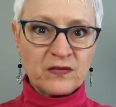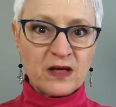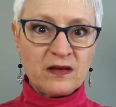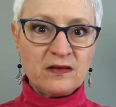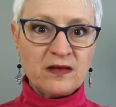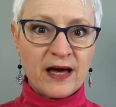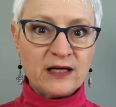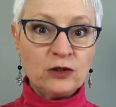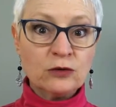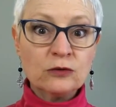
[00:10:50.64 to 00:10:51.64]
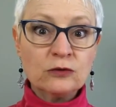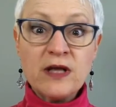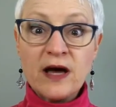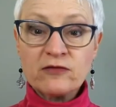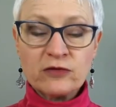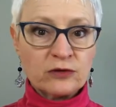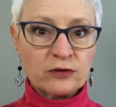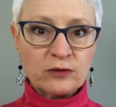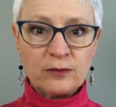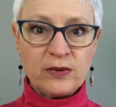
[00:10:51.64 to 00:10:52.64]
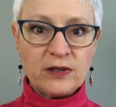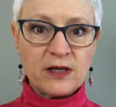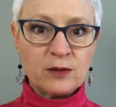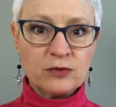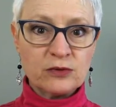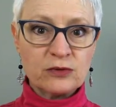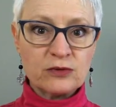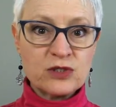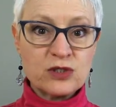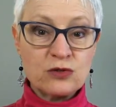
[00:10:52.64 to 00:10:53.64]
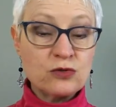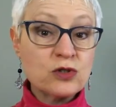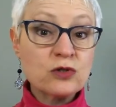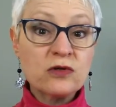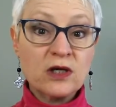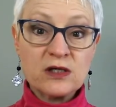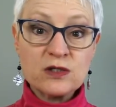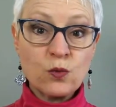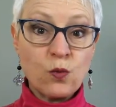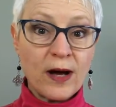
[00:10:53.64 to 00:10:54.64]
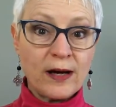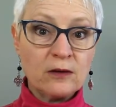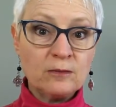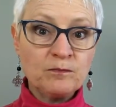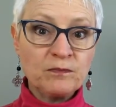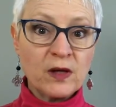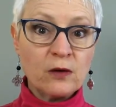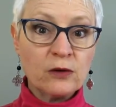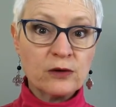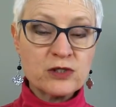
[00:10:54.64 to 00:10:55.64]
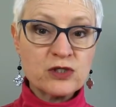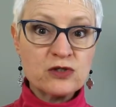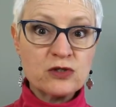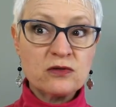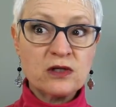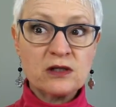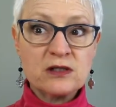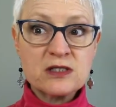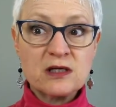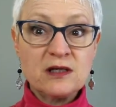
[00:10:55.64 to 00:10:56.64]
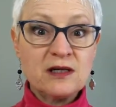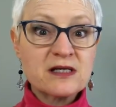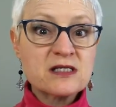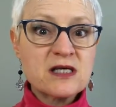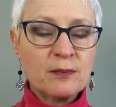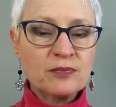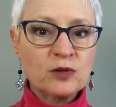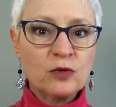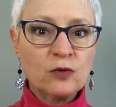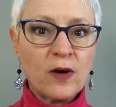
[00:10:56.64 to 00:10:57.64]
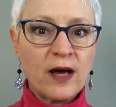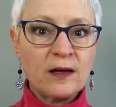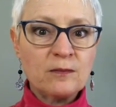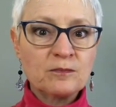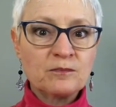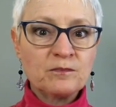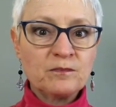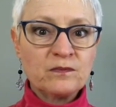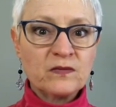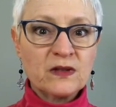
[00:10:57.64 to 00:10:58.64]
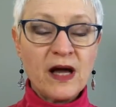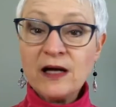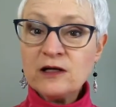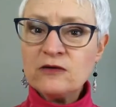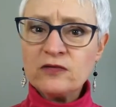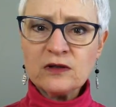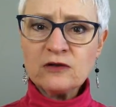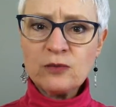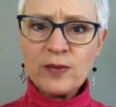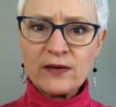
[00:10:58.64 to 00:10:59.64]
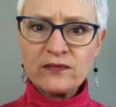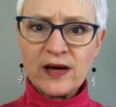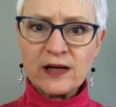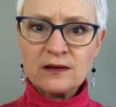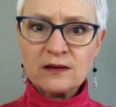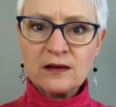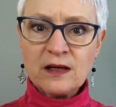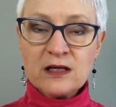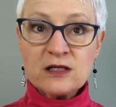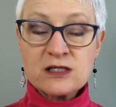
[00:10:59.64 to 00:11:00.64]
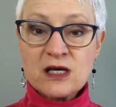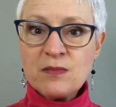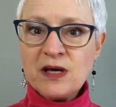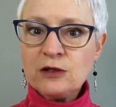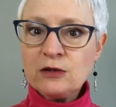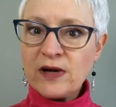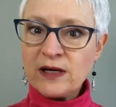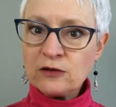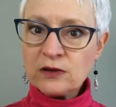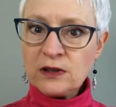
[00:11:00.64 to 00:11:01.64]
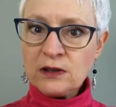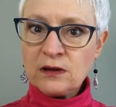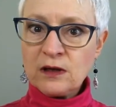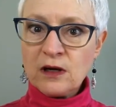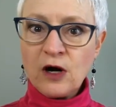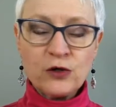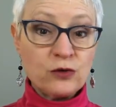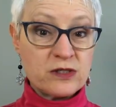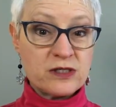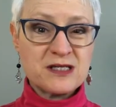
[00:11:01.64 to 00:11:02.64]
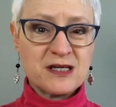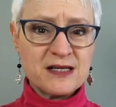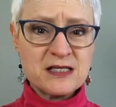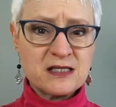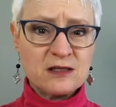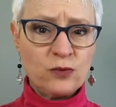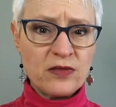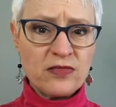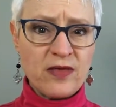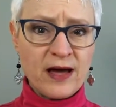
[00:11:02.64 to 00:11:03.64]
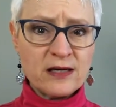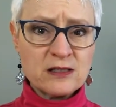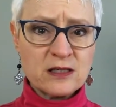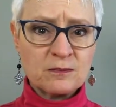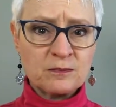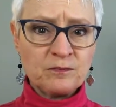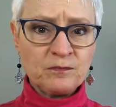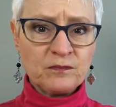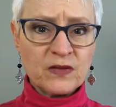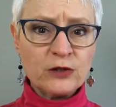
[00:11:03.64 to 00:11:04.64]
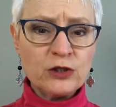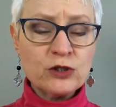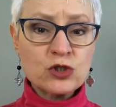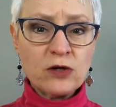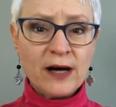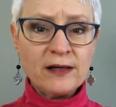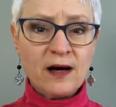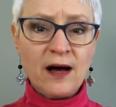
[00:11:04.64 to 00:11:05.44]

and that you'll never be able to do things well or to do things in an acceptable way? How do you feel about that? Does it make you angry? Are you disgusted with that? Or do you try to